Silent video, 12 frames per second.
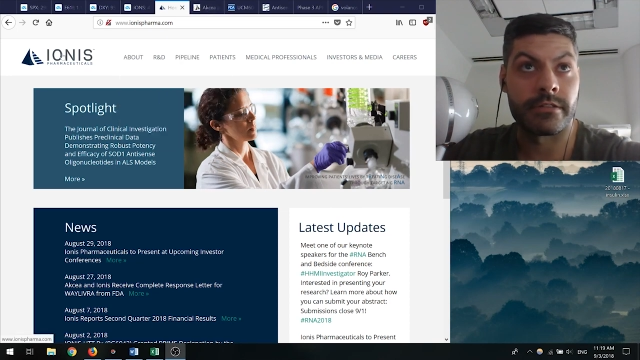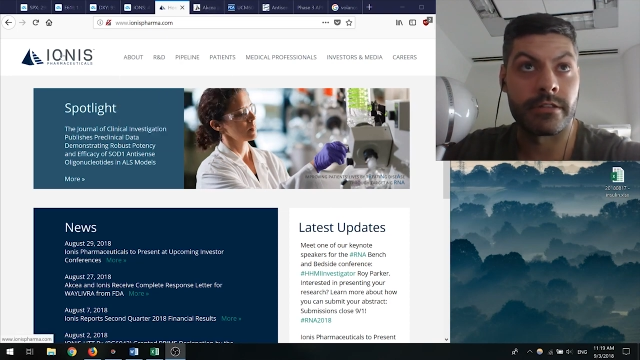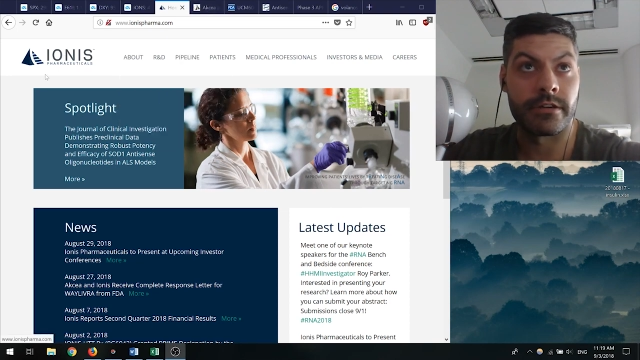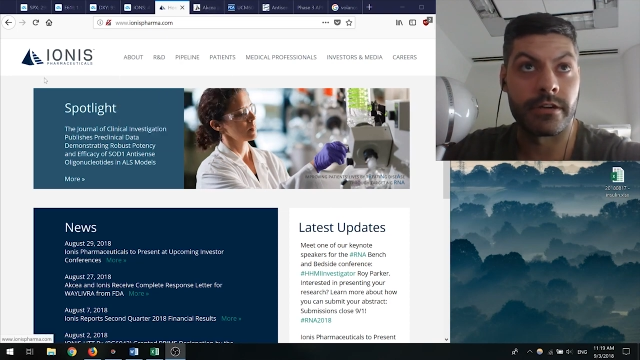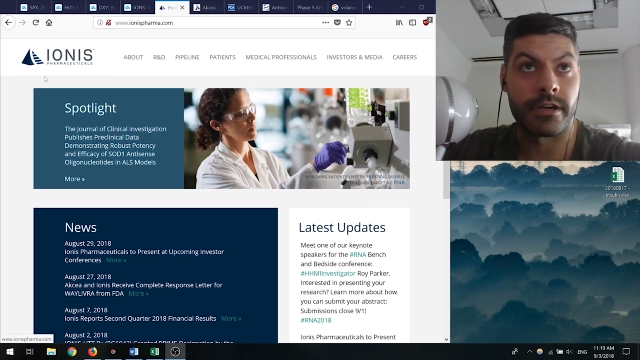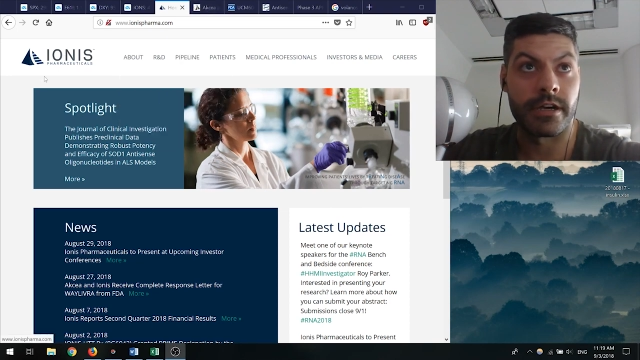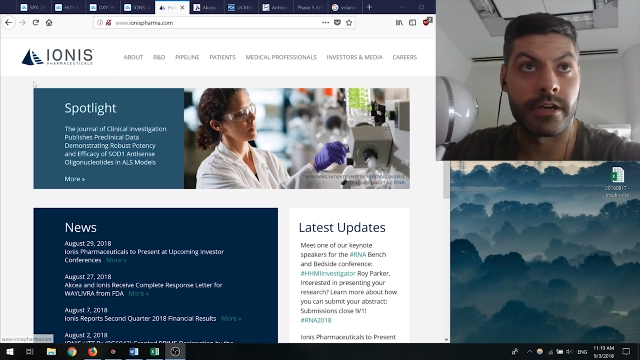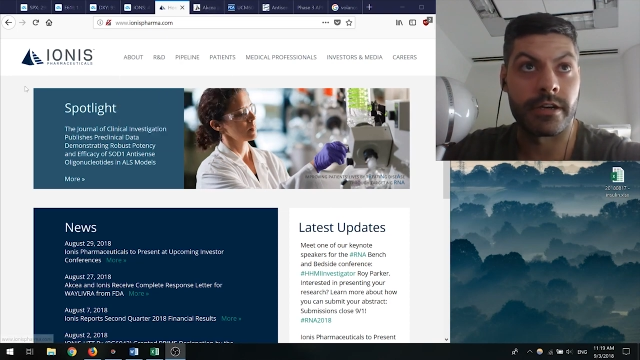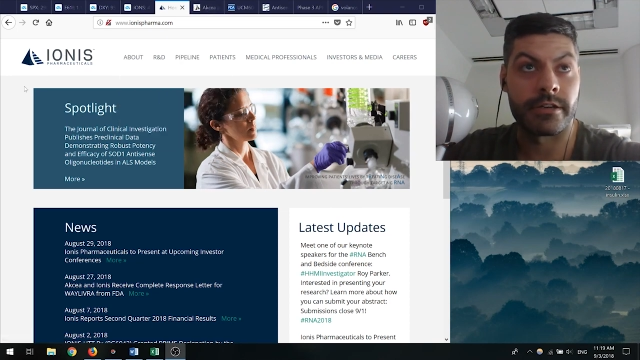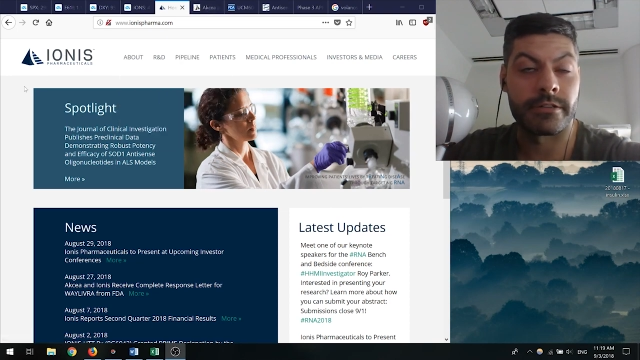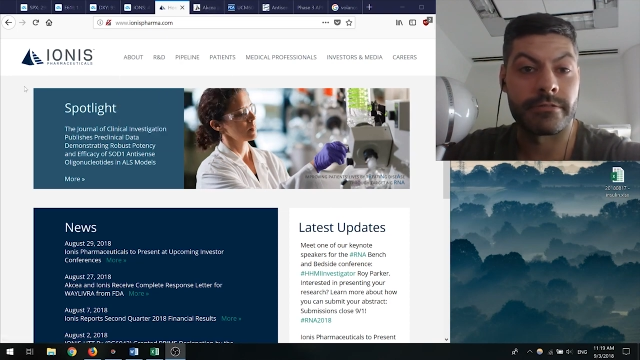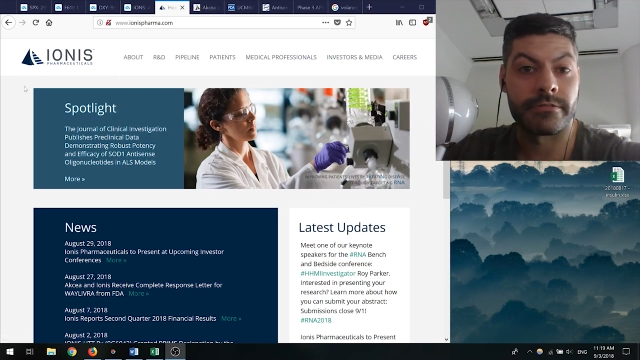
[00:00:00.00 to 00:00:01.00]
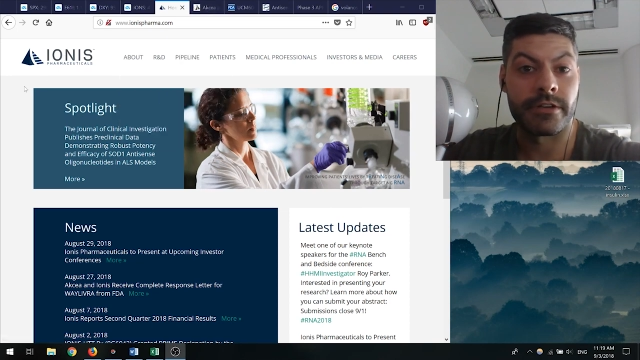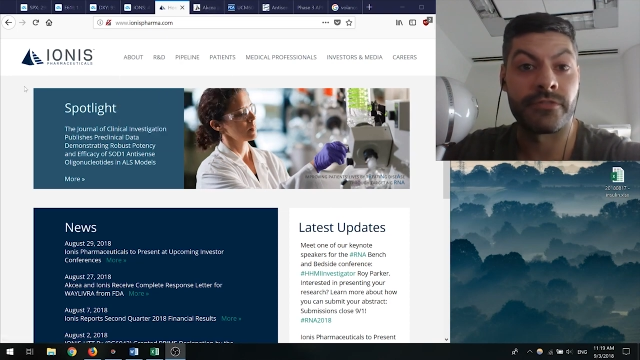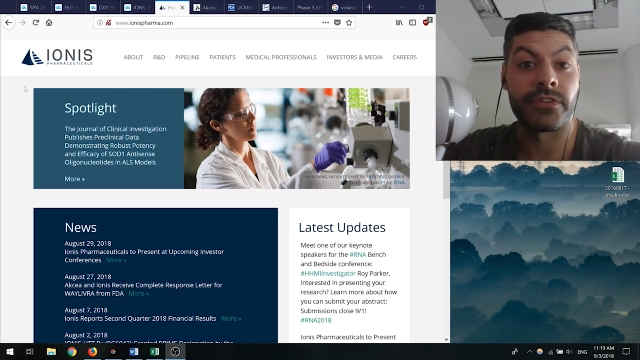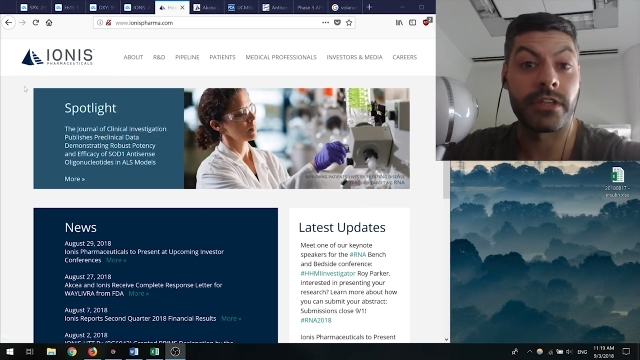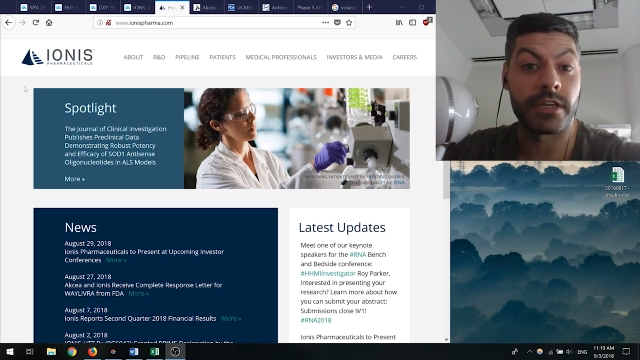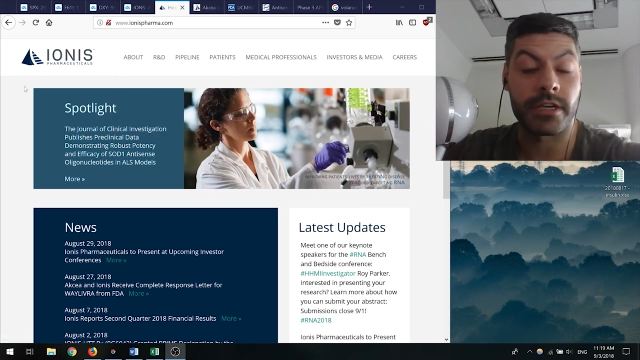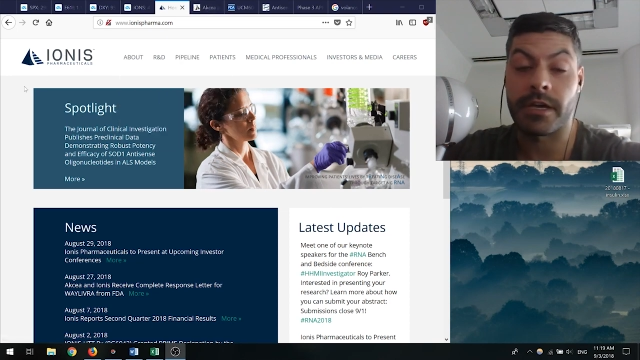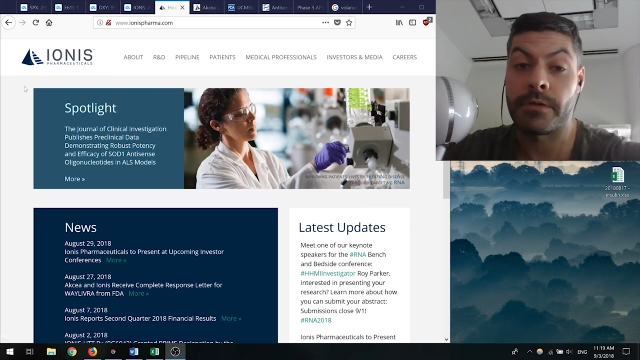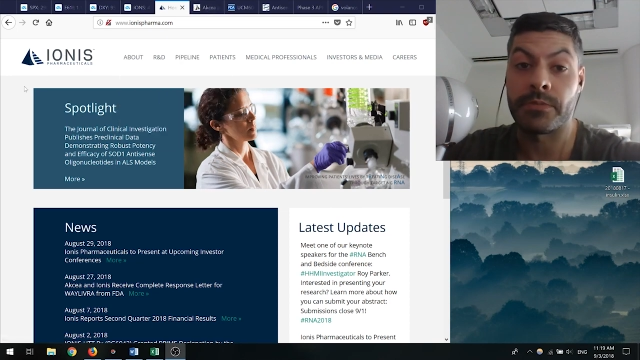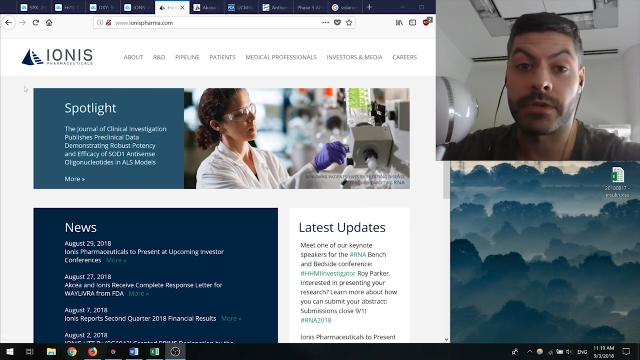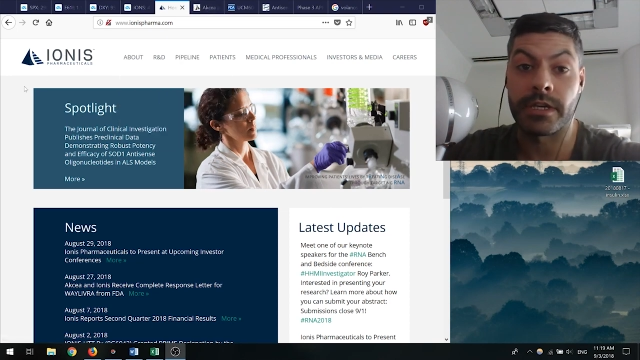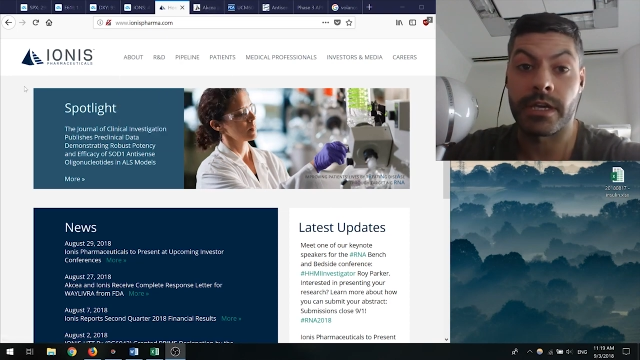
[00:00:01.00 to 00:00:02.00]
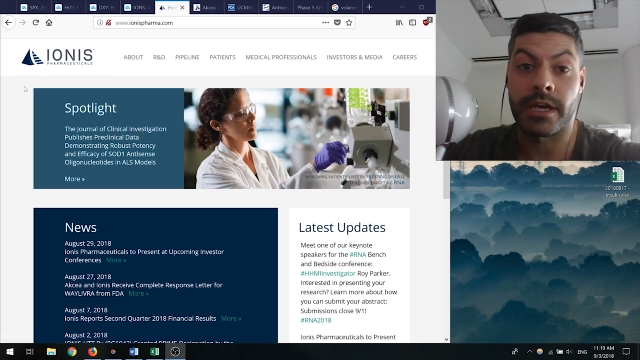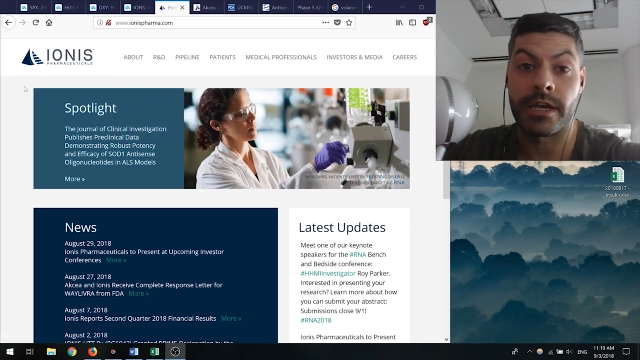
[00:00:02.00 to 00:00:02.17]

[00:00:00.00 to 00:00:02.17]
their affiliate company,